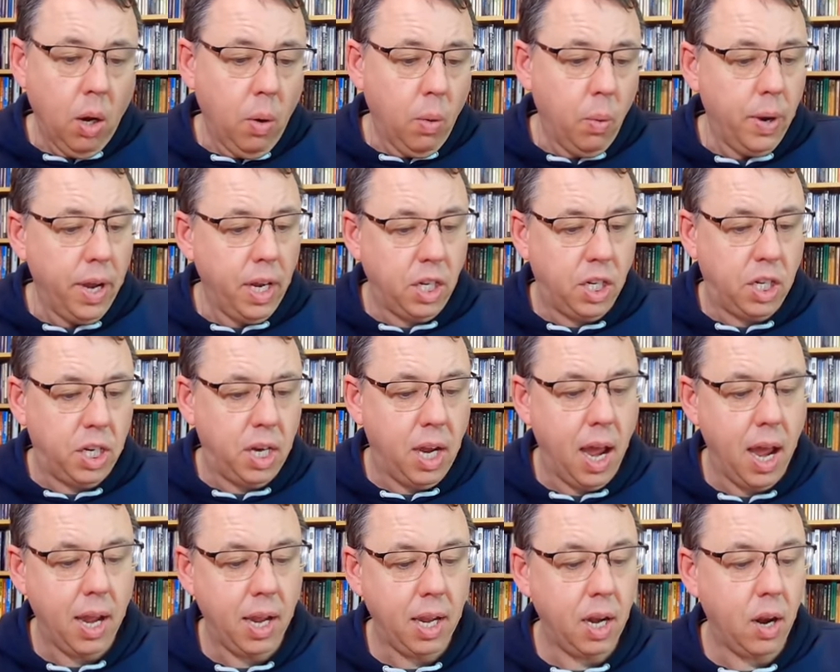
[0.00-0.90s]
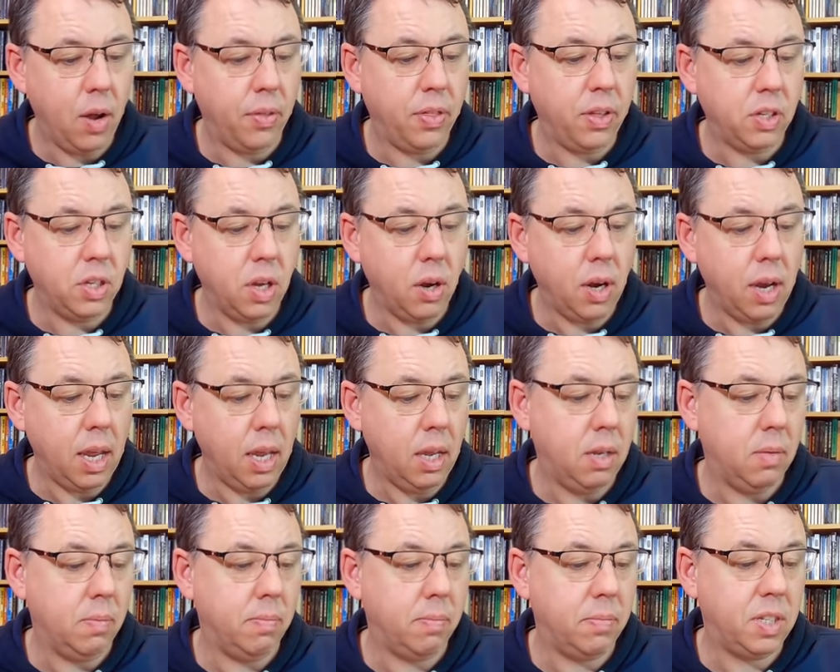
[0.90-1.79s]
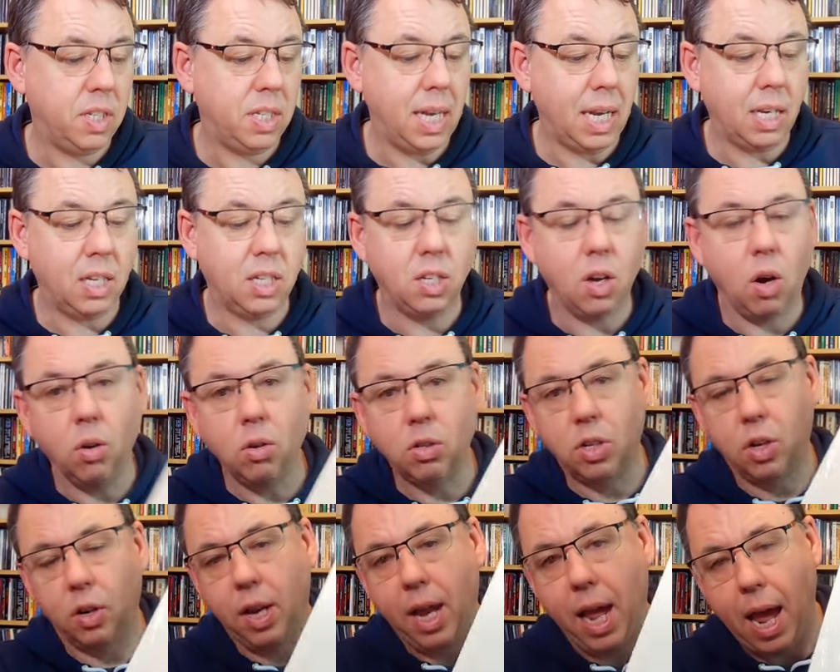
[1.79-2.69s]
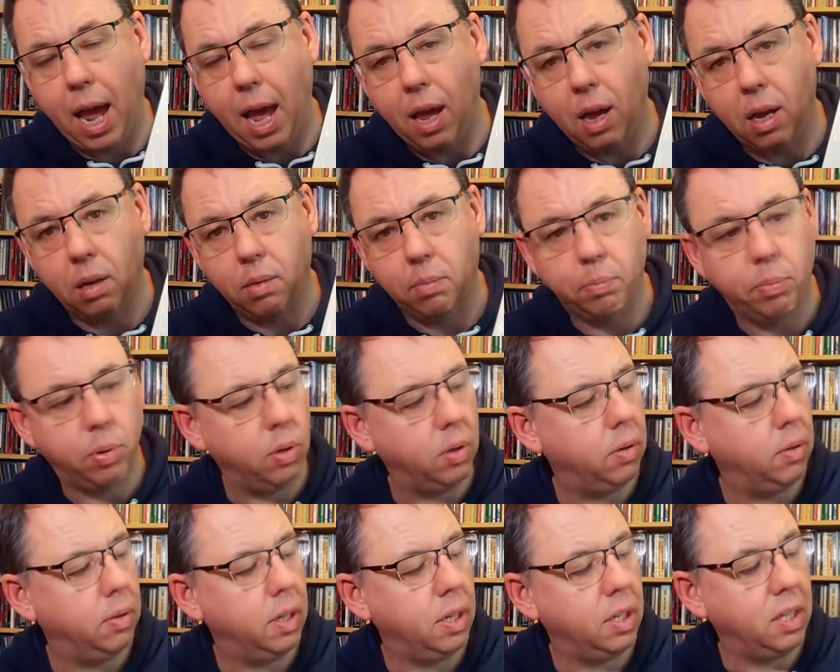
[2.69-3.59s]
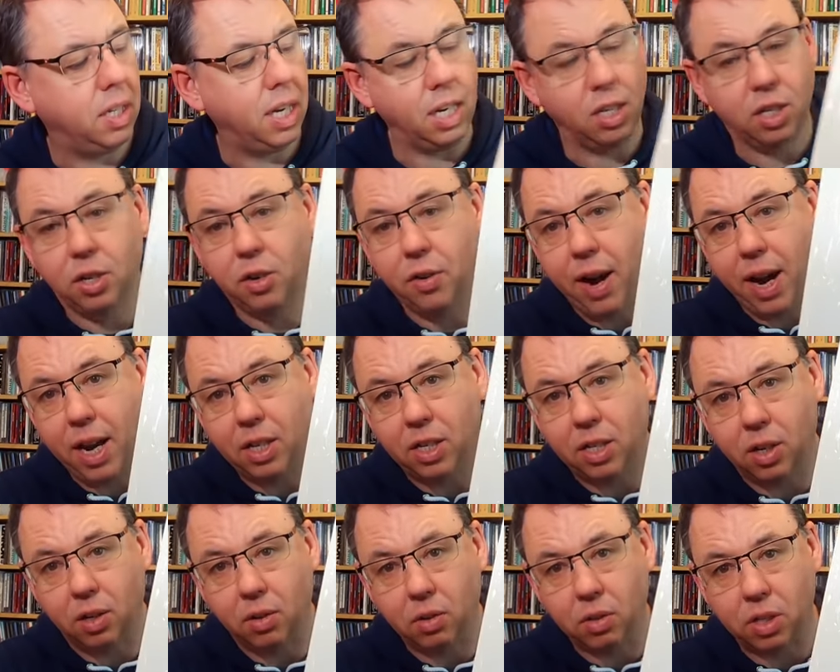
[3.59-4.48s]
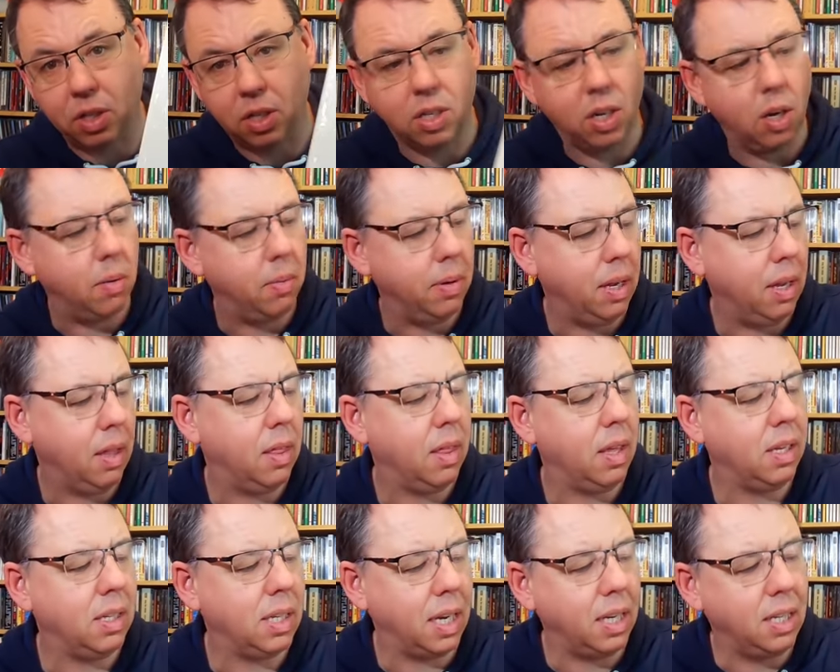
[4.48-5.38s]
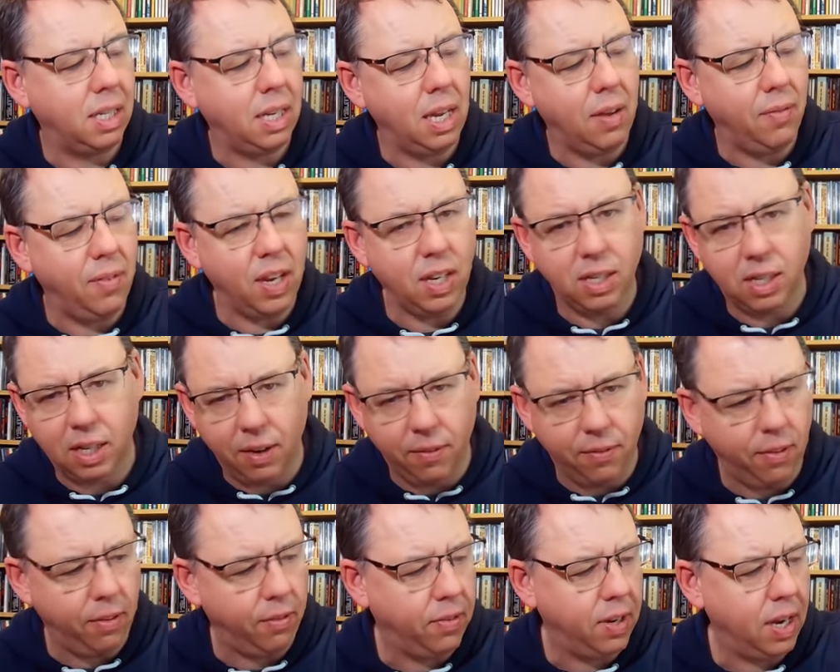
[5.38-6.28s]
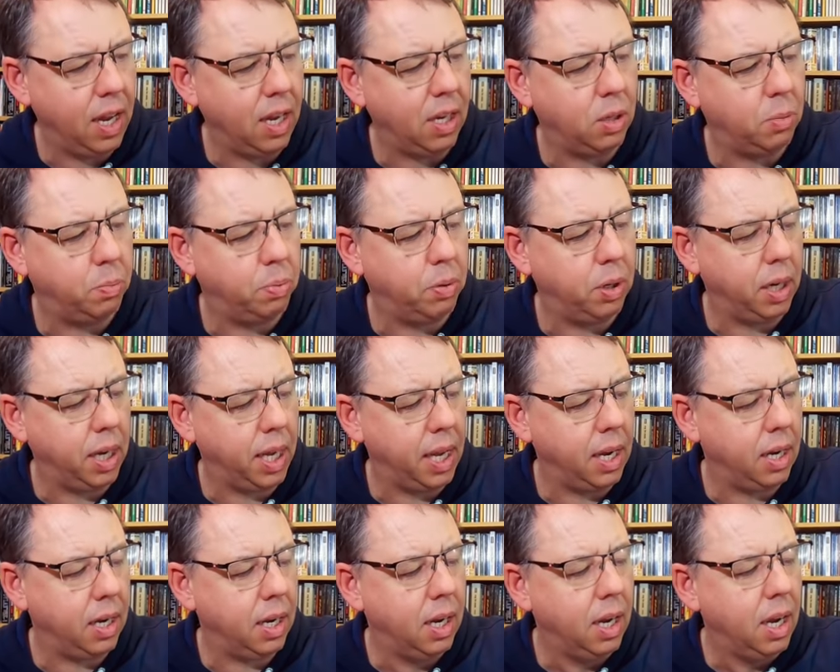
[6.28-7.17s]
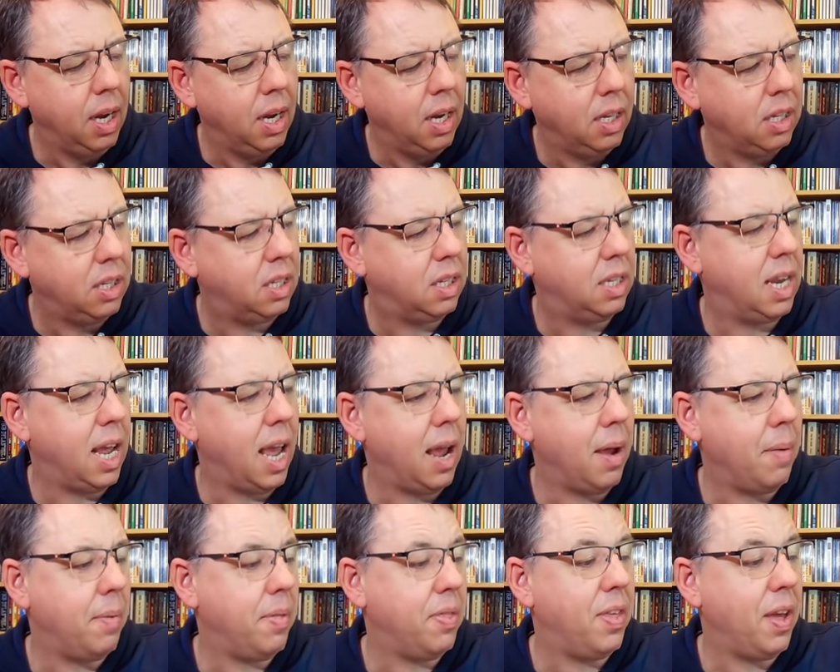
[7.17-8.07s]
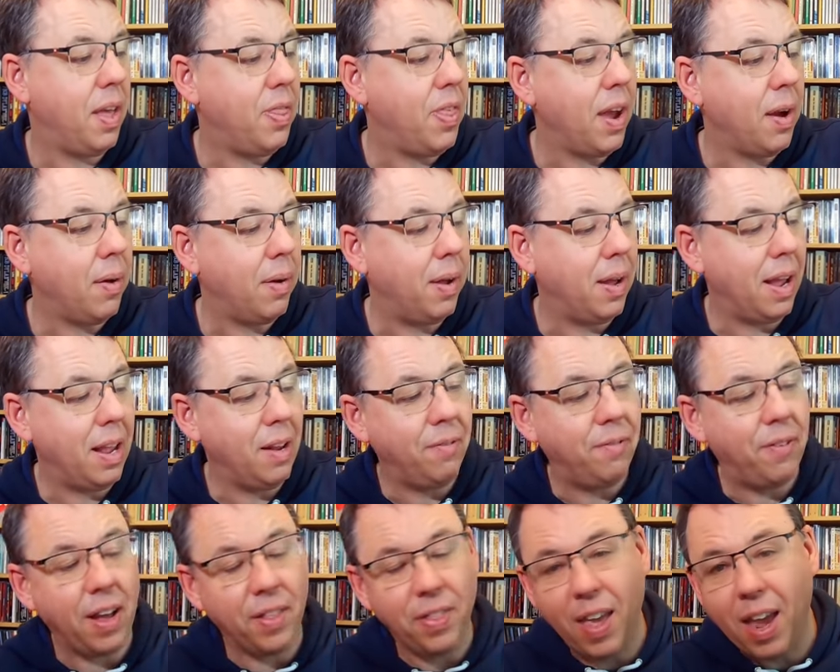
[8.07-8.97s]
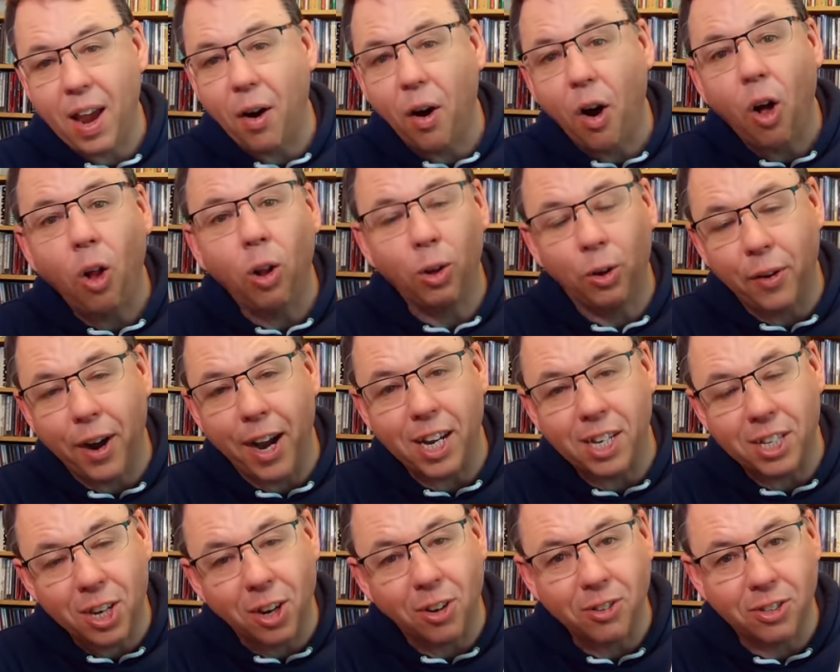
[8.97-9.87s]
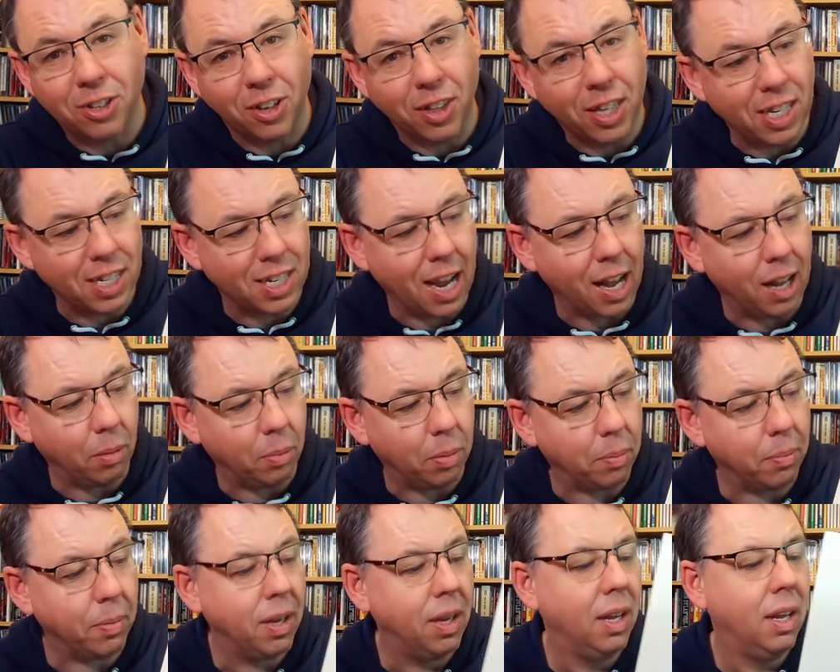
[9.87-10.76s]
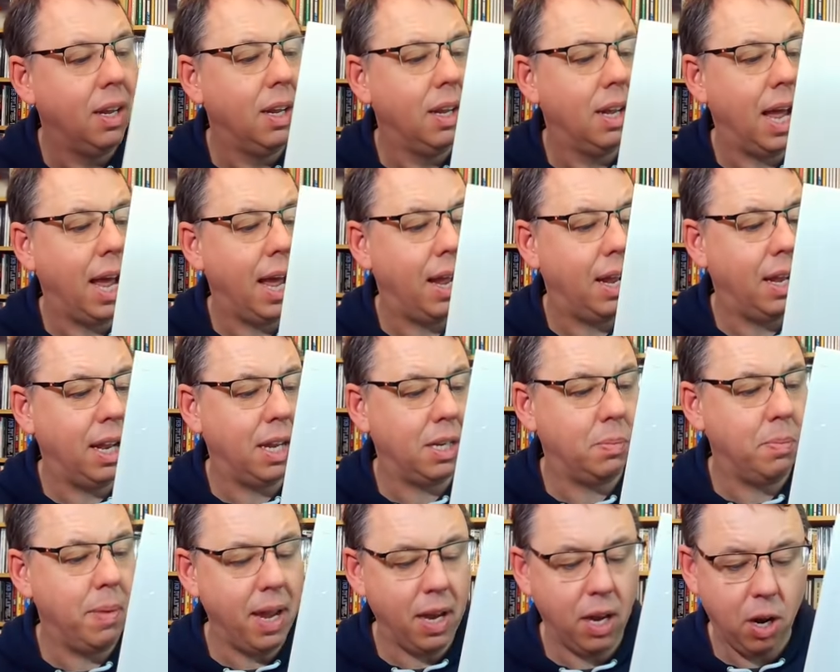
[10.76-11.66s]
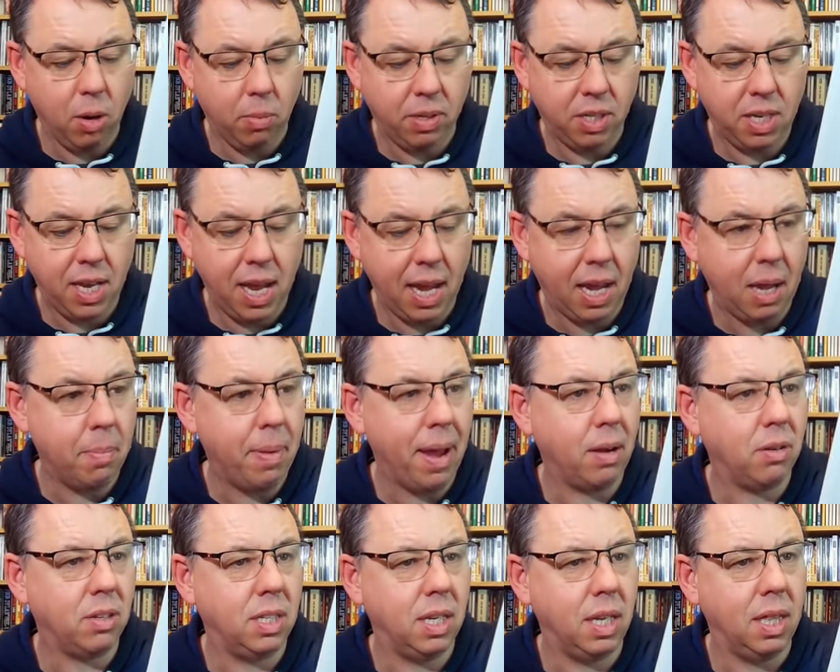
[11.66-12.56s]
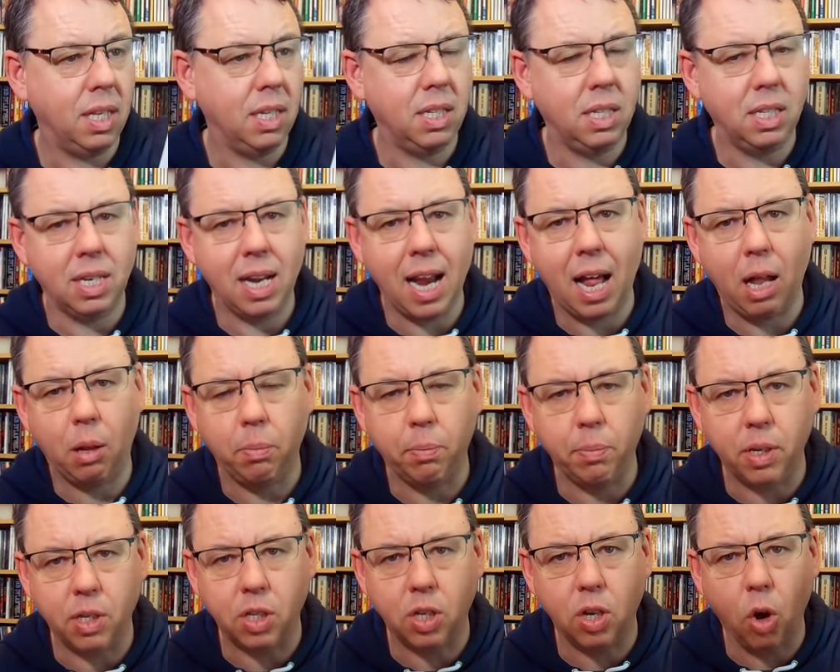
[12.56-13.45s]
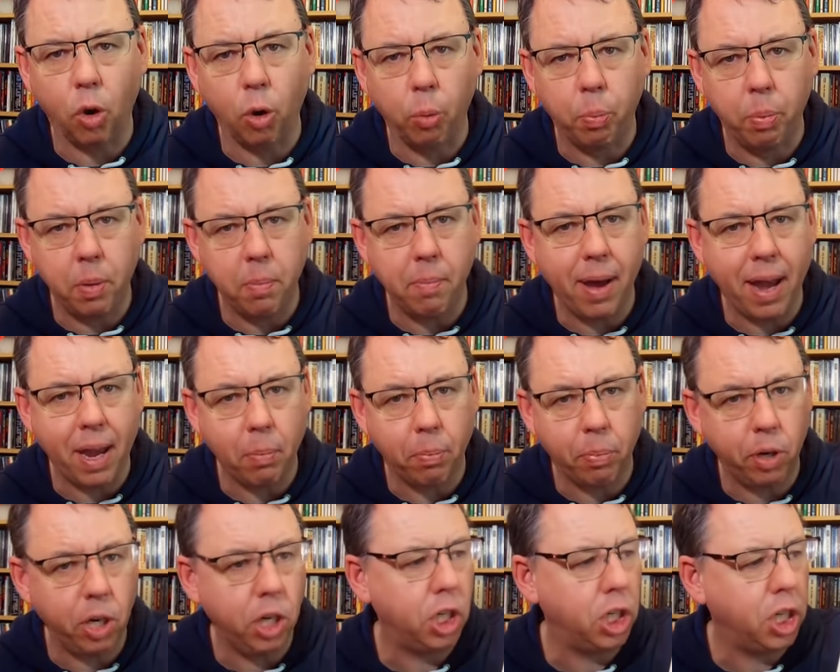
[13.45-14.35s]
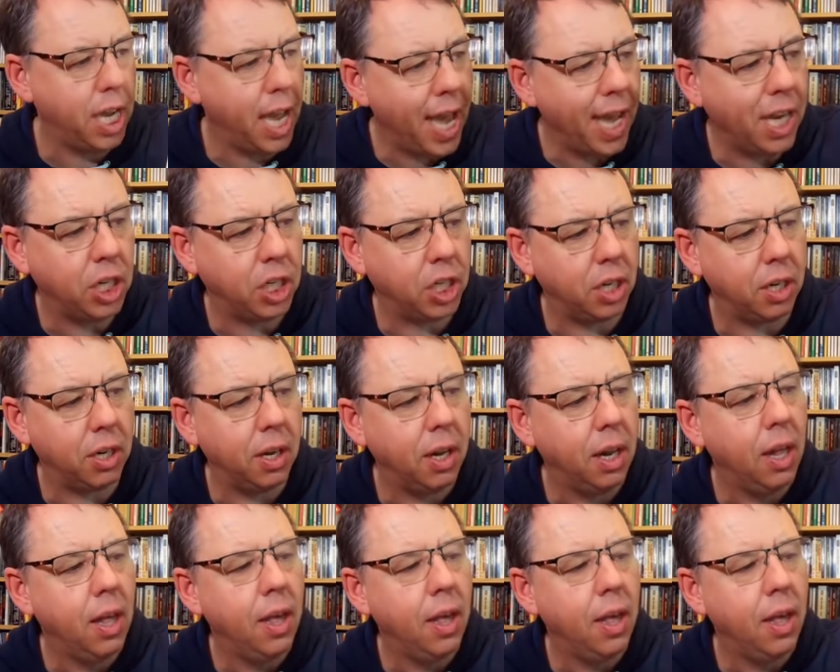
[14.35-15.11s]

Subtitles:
which, you know, there's only six songs on here, but there's six great songs. So, I mean, things like TVC 15 is brilliant. They are all great songs on this album. Let's make no mistake about it. This is an album that's gone up in my appreciation